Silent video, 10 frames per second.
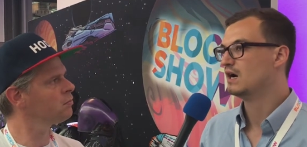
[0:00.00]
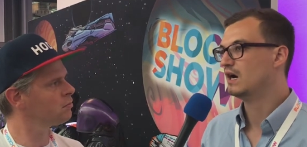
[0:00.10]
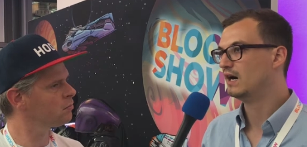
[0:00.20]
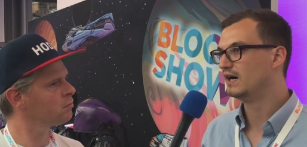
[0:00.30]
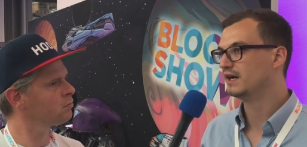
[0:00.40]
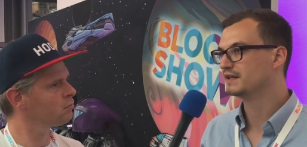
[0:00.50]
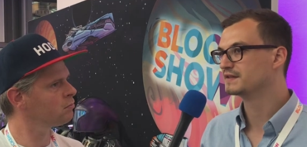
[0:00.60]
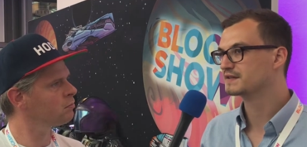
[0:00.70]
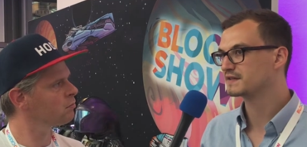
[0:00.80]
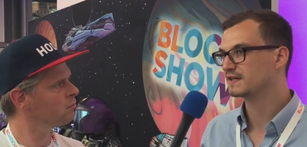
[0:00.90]

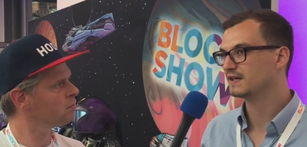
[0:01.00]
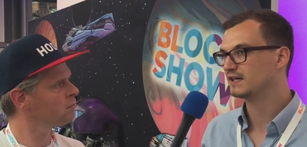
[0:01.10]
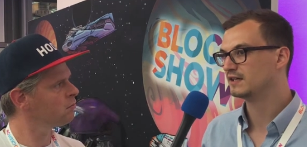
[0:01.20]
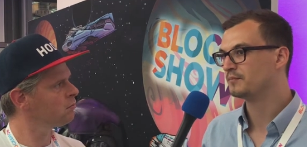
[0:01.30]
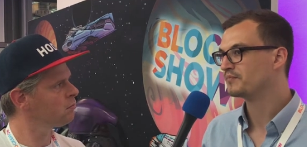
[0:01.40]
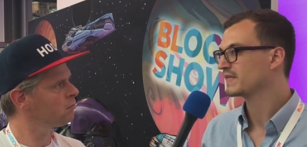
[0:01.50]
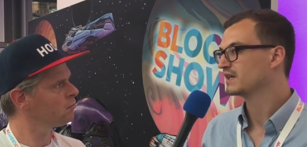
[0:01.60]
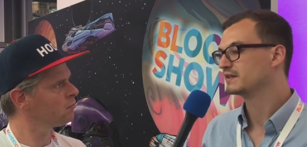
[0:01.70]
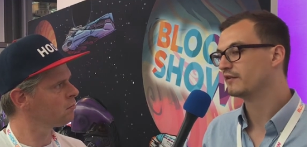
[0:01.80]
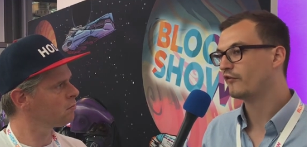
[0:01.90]
Speaker 1: And um,
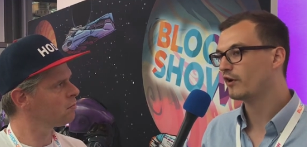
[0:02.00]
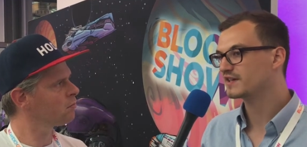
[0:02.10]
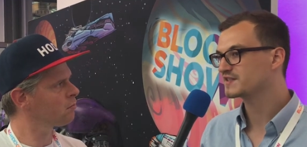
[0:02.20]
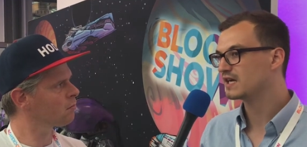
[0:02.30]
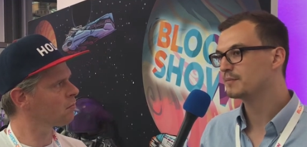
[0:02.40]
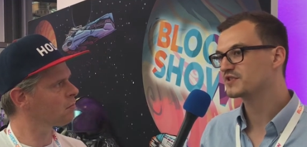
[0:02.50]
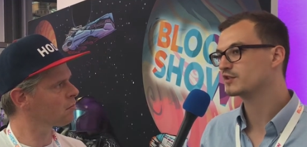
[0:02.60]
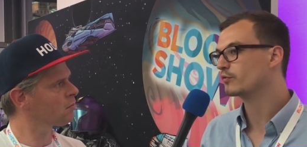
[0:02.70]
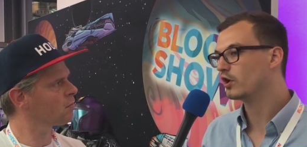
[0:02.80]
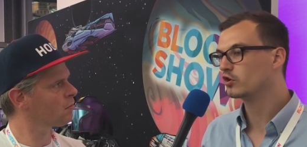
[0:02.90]
the further steps, the
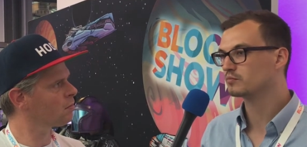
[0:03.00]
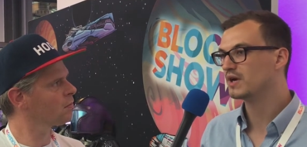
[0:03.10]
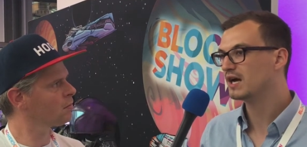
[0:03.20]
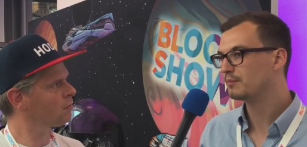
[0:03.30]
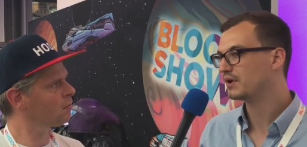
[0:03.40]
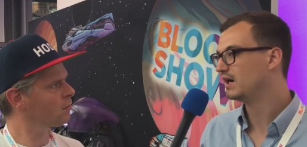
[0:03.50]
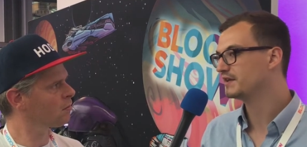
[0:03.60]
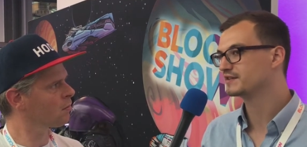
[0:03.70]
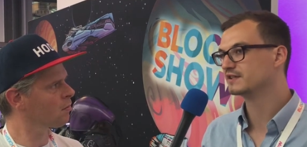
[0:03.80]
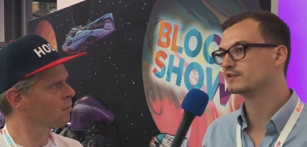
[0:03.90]
roadmap
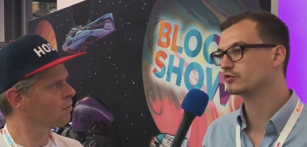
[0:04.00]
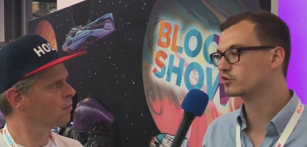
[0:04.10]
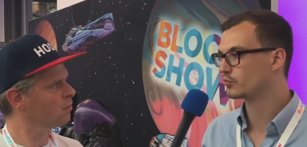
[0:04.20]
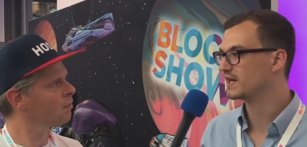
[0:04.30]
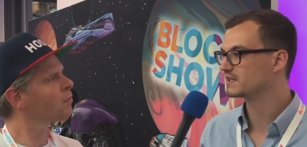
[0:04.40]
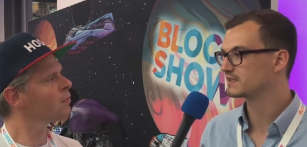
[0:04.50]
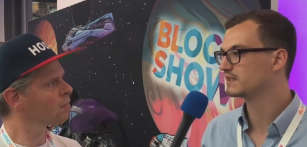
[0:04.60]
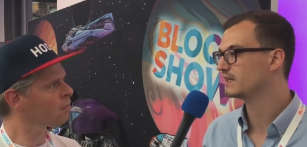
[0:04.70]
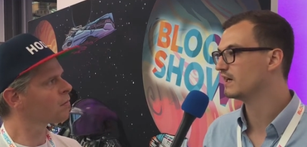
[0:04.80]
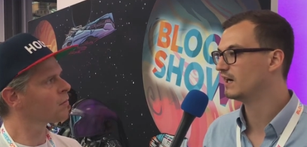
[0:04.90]
until
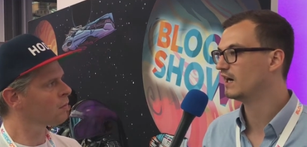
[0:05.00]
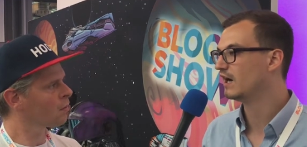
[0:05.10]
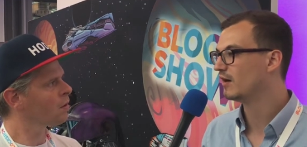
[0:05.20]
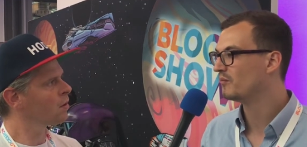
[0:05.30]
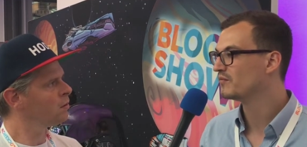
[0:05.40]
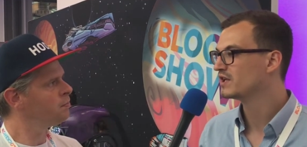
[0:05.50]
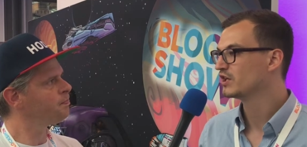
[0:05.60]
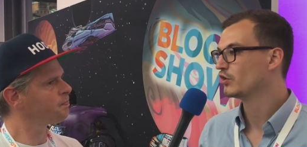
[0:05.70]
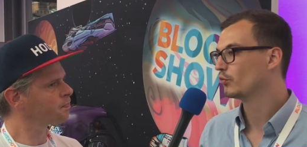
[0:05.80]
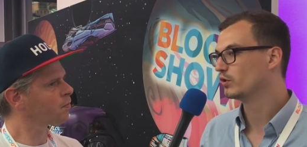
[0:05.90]
220 um,
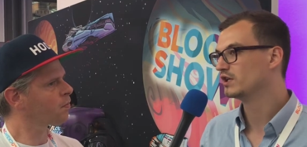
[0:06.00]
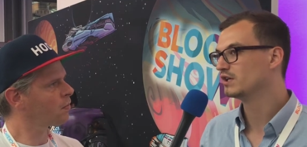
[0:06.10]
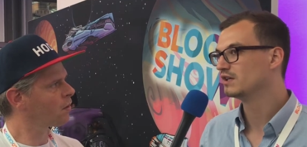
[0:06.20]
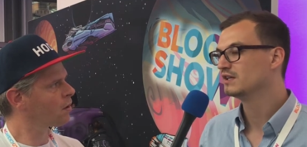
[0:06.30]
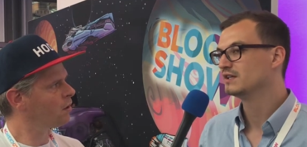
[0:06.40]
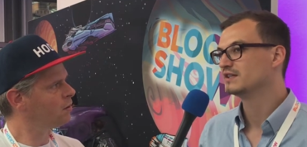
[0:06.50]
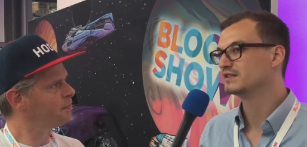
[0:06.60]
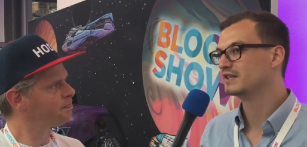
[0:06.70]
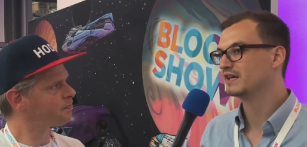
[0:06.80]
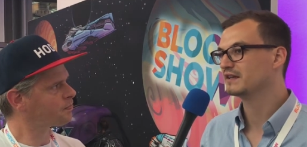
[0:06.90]
will
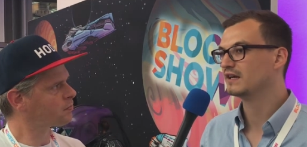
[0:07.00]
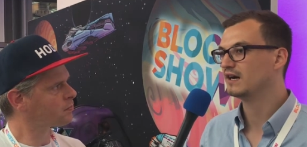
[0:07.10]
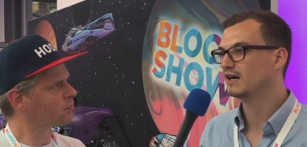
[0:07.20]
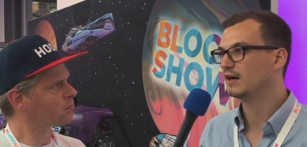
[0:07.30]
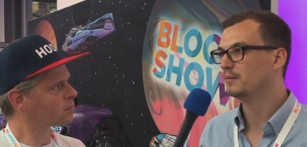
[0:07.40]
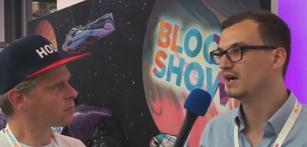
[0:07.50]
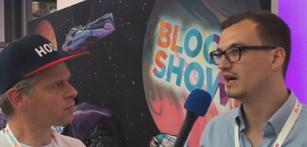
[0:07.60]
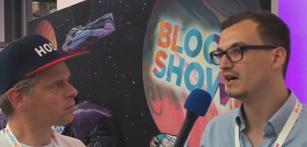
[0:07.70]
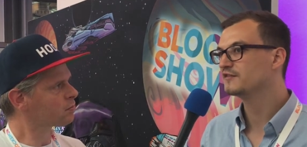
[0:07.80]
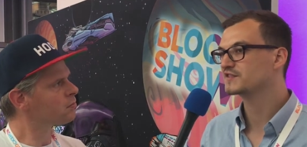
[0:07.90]
then um,
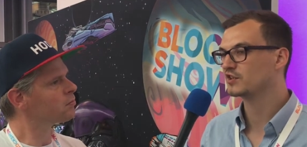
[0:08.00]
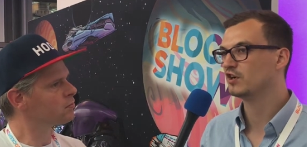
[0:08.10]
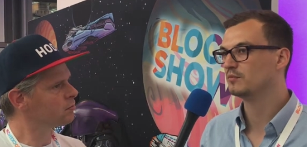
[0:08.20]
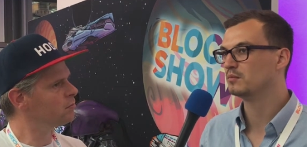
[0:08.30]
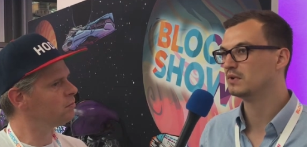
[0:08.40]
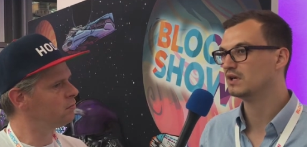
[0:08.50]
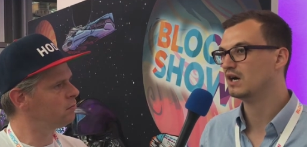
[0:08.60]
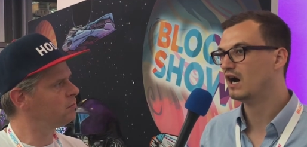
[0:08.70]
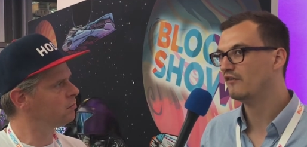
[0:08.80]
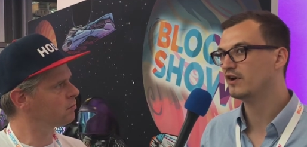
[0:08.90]
have some uh,
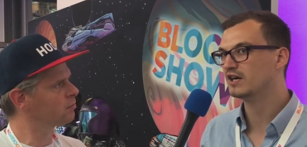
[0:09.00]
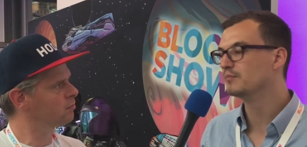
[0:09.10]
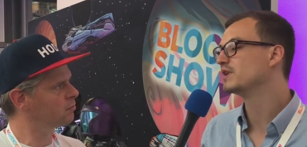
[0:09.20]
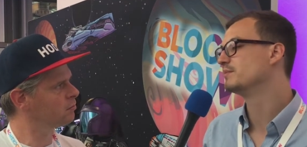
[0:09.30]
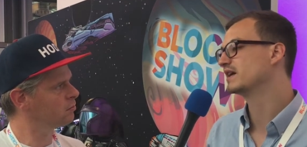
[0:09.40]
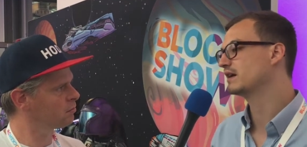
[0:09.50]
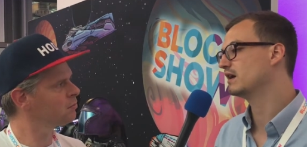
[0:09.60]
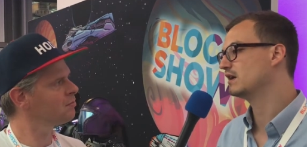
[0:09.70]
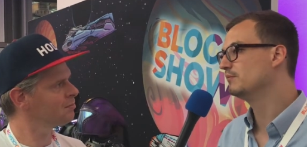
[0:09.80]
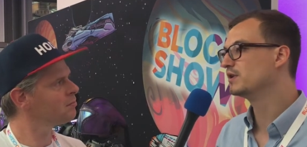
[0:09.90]
other implement
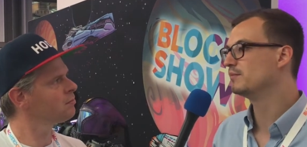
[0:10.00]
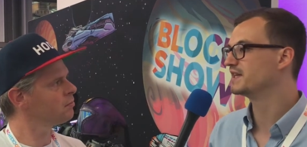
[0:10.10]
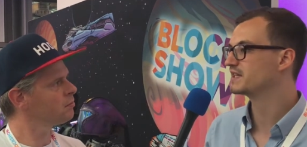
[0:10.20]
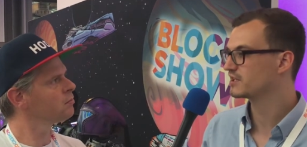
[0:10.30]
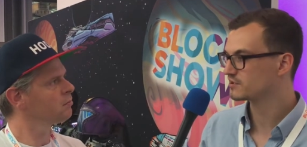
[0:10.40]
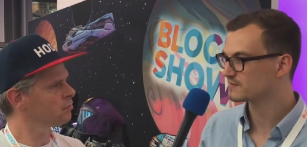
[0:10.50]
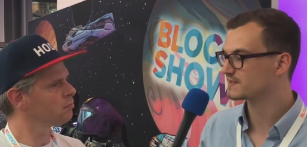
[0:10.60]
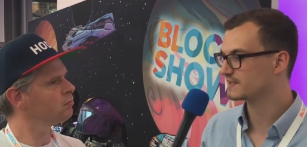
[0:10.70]
implementations